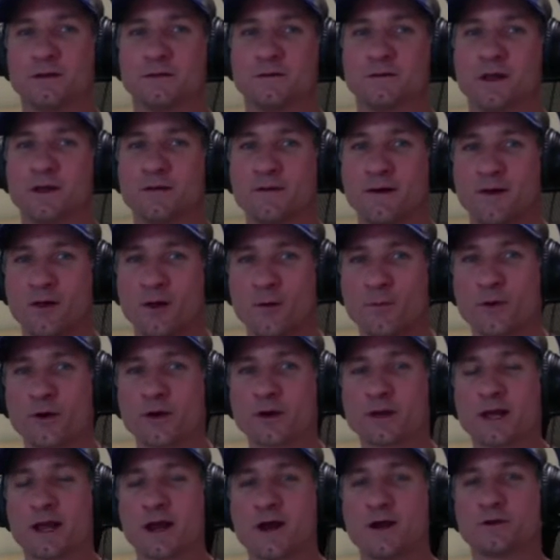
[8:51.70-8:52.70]
develop
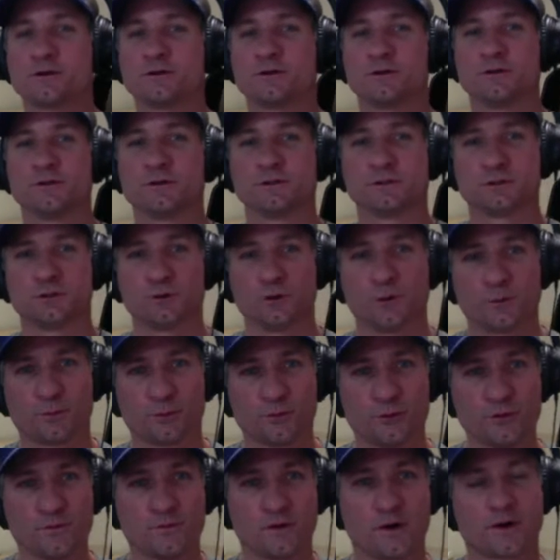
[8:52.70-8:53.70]
our characters, to
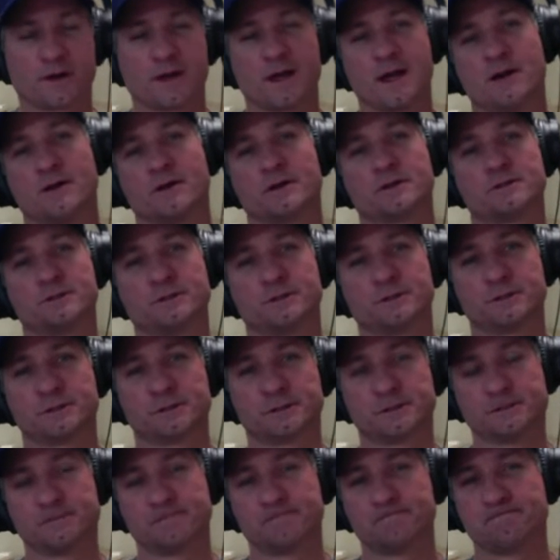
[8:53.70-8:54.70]
improve our
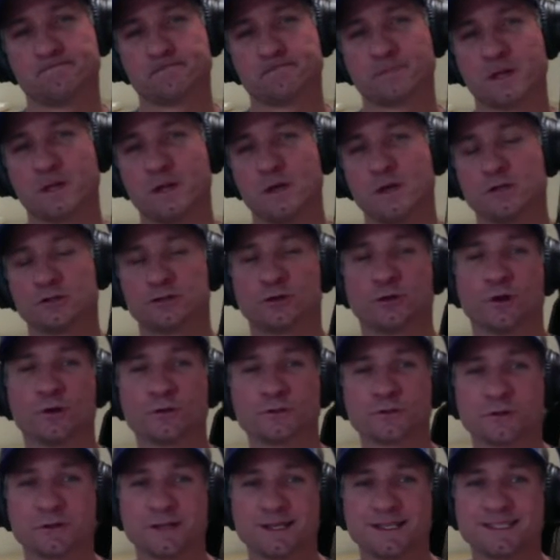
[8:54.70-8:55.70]
characters. So
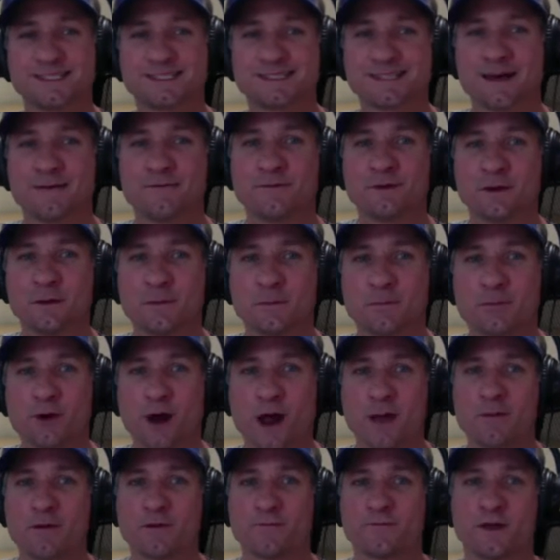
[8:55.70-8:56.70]
those are the 7
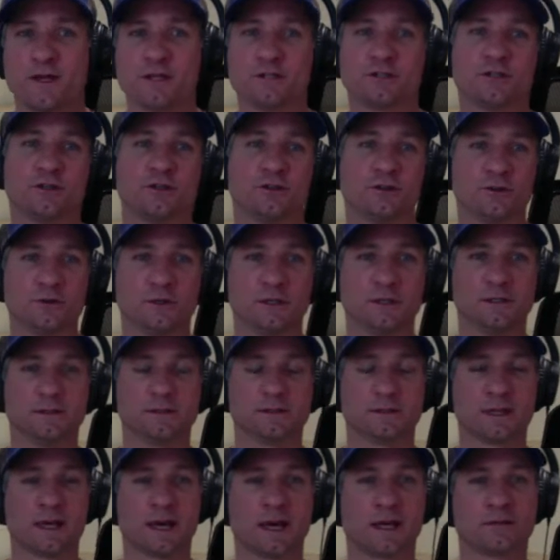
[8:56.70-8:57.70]
prima facie
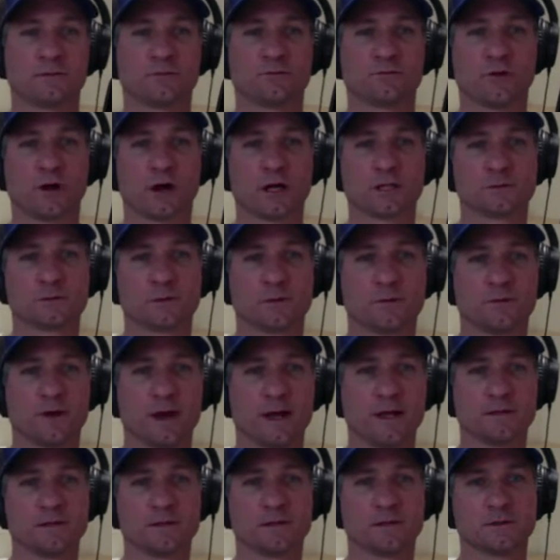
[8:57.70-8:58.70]
duties that Ross
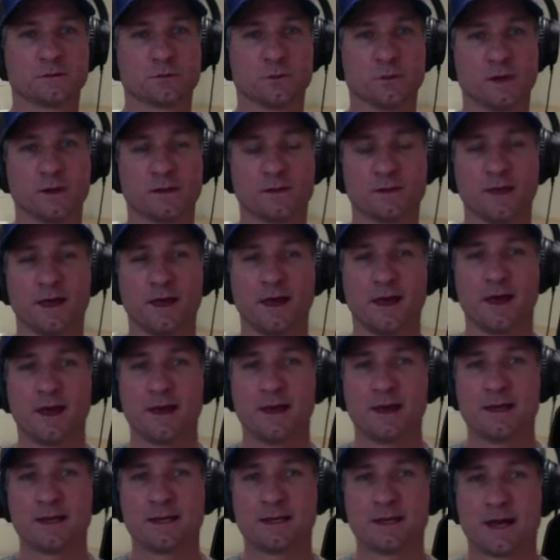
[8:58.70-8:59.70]
provides us with.
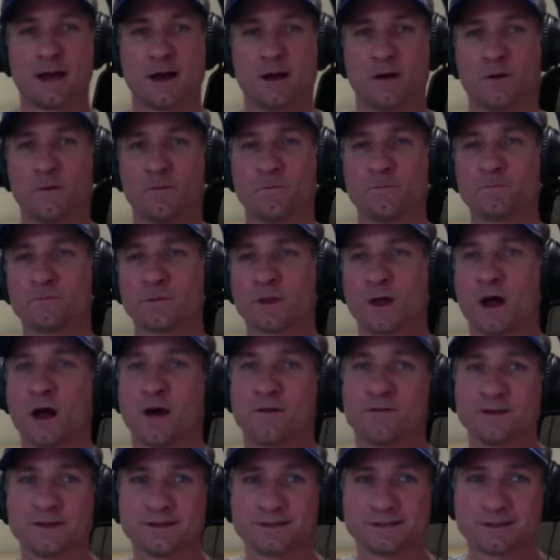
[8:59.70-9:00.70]
Now,
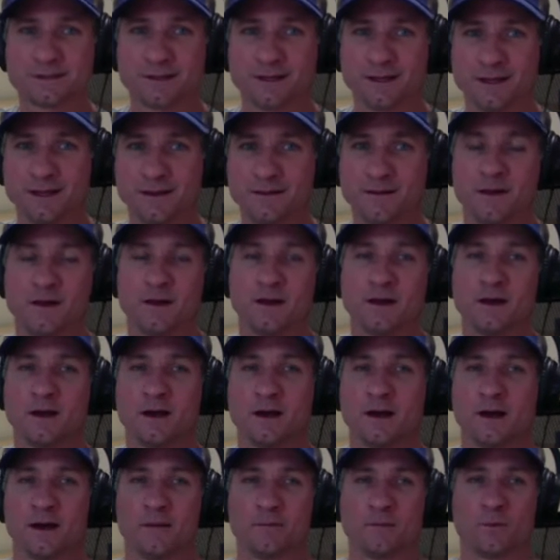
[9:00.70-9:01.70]
obviously,
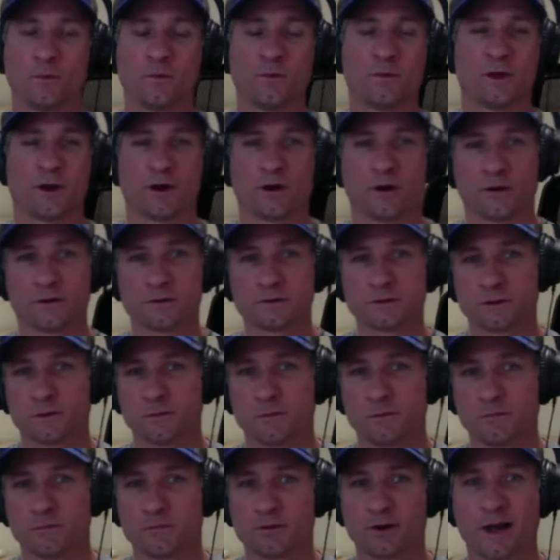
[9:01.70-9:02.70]
there are
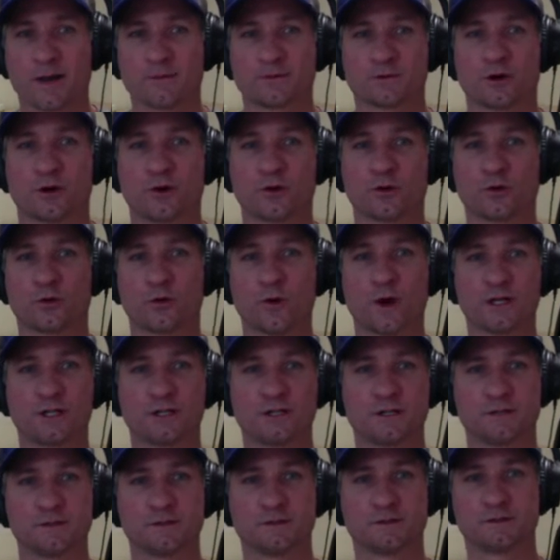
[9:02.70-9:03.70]
some perhaps hard
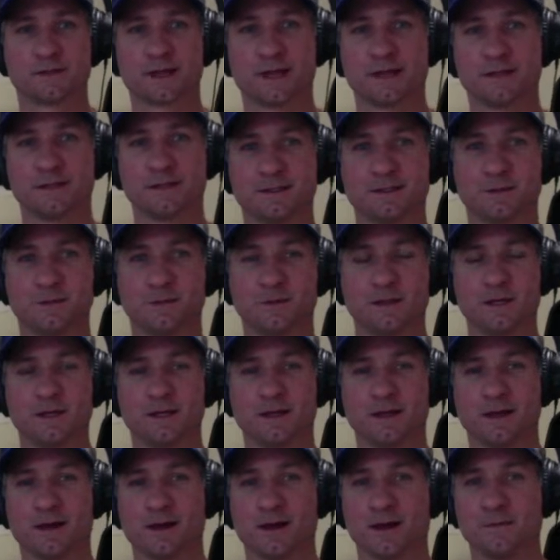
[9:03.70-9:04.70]
questions that to
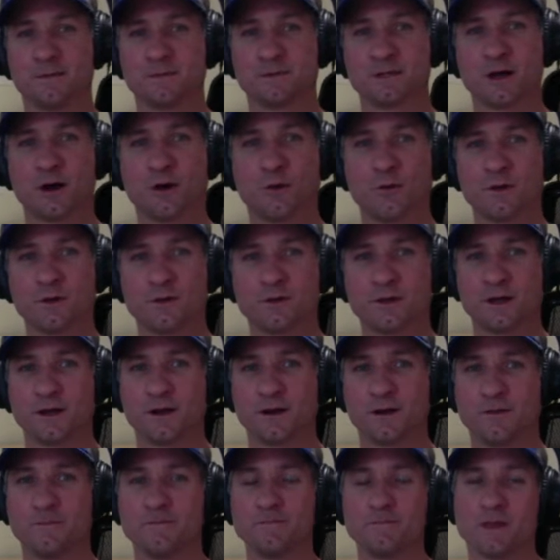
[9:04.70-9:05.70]
be dealt with
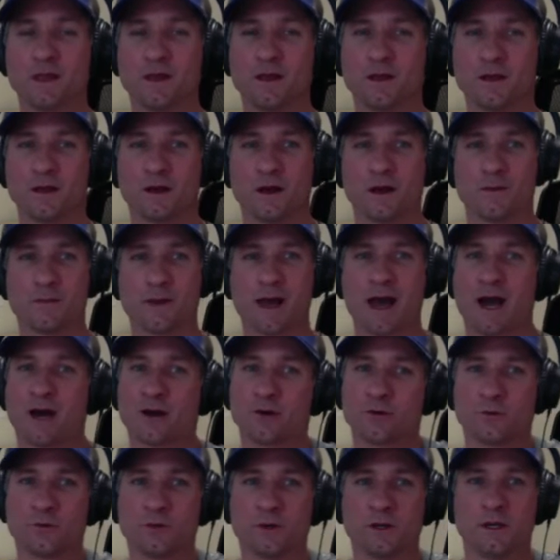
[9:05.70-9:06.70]
here. How
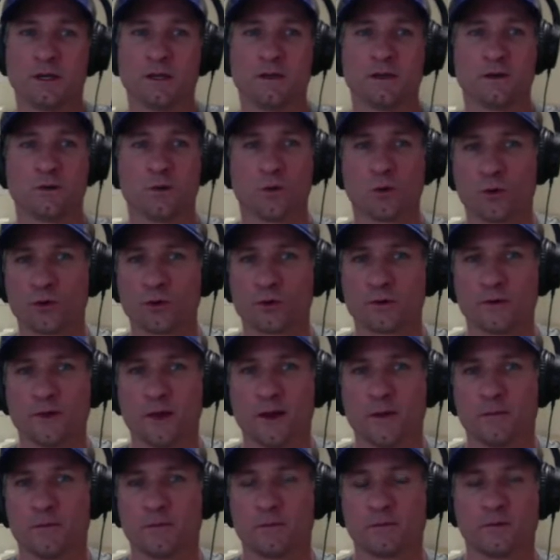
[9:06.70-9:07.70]
do we order
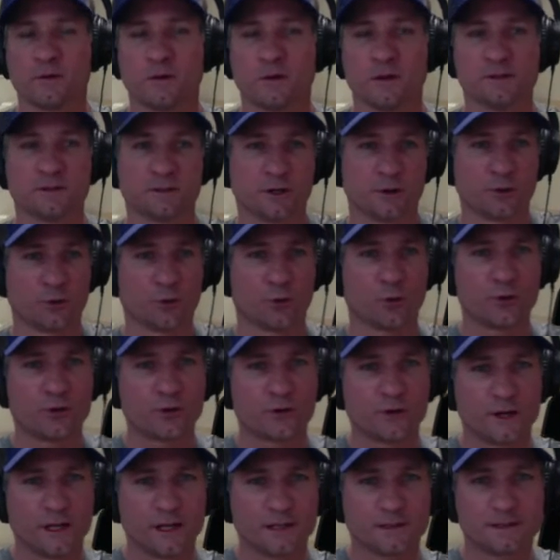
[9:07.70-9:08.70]
them? Is there an
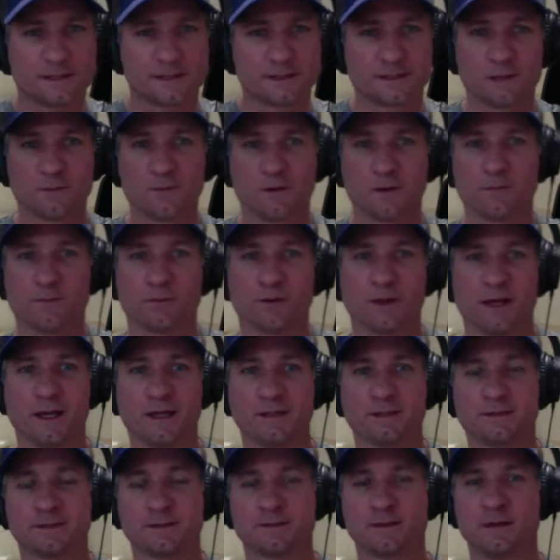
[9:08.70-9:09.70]
ordering system in
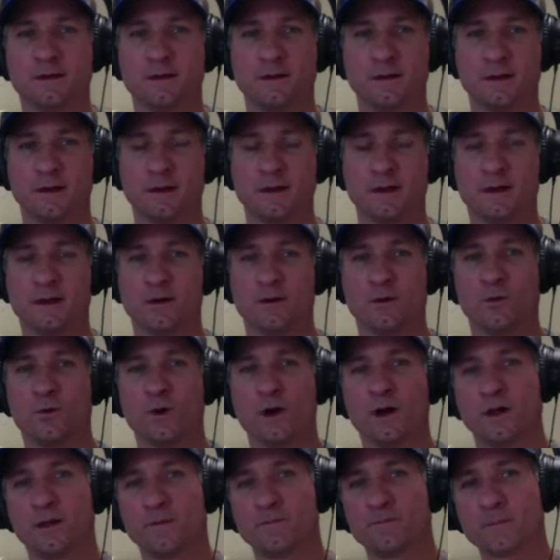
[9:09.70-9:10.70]
place?
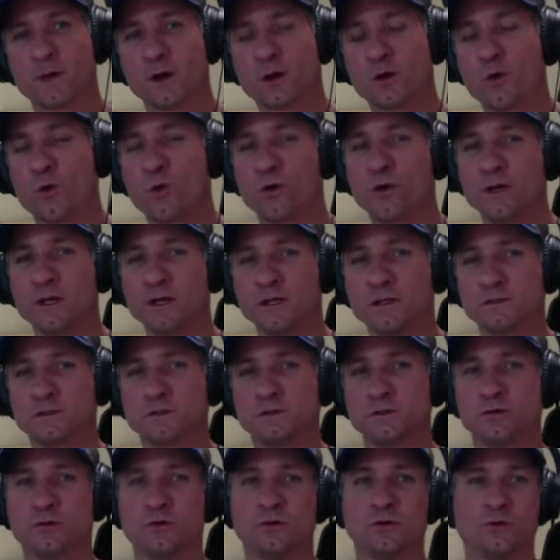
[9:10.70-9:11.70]
Well, according
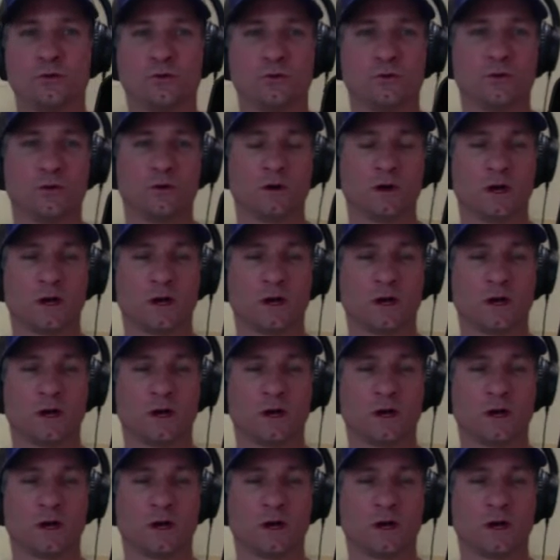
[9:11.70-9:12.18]
to